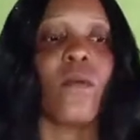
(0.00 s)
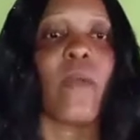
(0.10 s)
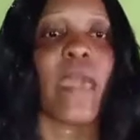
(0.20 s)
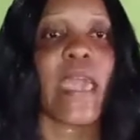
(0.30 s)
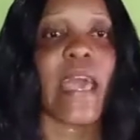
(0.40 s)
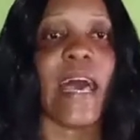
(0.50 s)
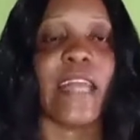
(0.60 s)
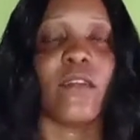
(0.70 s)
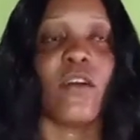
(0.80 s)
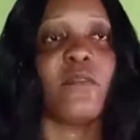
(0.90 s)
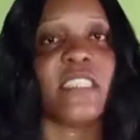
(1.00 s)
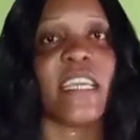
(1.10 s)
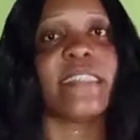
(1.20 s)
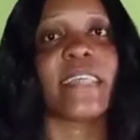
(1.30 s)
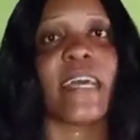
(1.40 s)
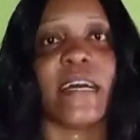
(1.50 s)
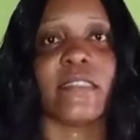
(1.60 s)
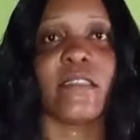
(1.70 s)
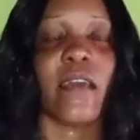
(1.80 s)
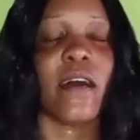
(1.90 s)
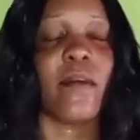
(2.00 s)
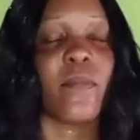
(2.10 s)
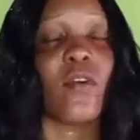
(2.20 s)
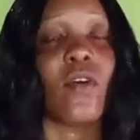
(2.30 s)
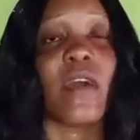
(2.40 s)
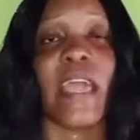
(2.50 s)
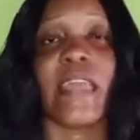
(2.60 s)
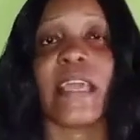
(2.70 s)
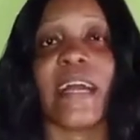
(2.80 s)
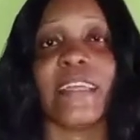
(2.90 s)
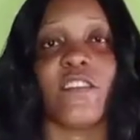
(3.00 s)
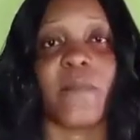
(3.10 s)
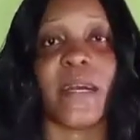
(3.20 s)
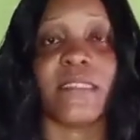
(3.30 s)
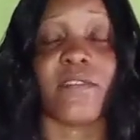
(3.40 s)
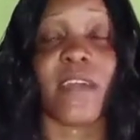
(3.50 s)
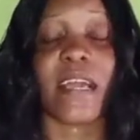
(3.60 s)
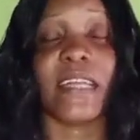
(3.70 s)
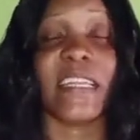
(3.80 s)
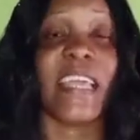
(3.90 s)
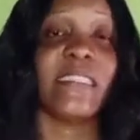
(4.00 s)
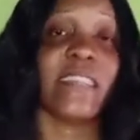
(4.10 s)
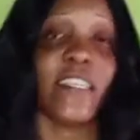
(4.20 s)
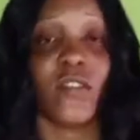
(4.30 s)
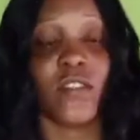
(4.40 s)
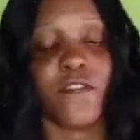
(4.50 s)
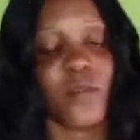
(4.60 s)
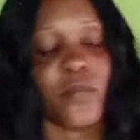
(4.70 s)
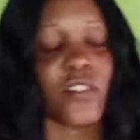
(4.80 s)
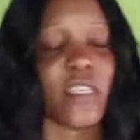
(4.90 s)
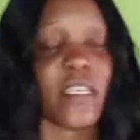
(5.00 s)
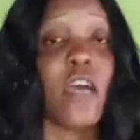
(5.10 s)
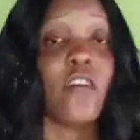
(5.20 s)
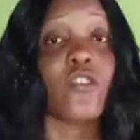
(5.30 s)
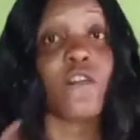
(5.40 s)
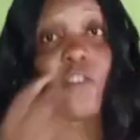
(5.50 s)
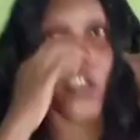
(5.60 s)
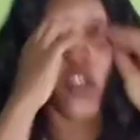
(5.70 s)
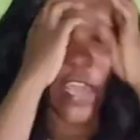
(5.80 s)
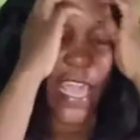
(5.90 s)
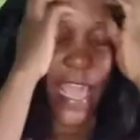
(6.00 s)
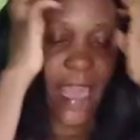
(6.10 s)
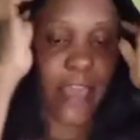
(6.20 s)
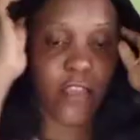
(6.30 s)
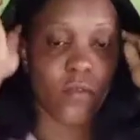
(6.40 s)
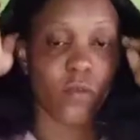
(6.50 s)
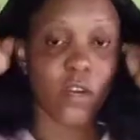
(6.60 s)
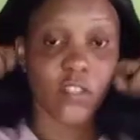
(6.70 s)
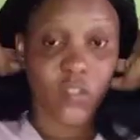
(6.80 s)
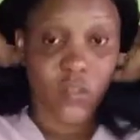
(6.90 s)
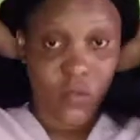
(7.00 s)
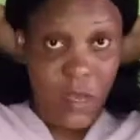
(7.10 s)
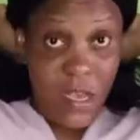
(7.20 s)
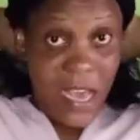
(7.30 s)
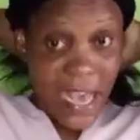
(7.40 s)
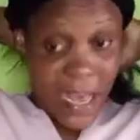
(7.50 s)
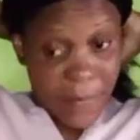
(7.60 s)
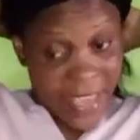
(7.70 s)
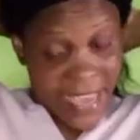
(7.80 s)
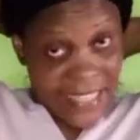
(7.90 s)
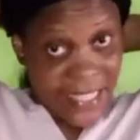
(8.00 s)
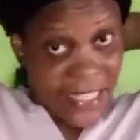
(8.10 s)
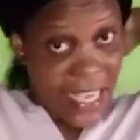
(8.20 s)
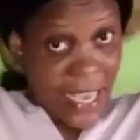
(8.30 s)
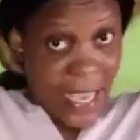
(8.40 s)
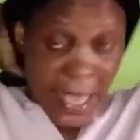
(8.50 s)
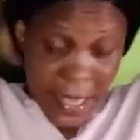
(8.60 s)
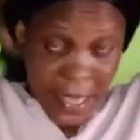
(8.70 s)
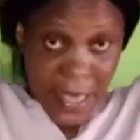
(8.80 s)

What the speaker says: way an object can or any kind of material can enter into the food process. So for your hair, you want to get a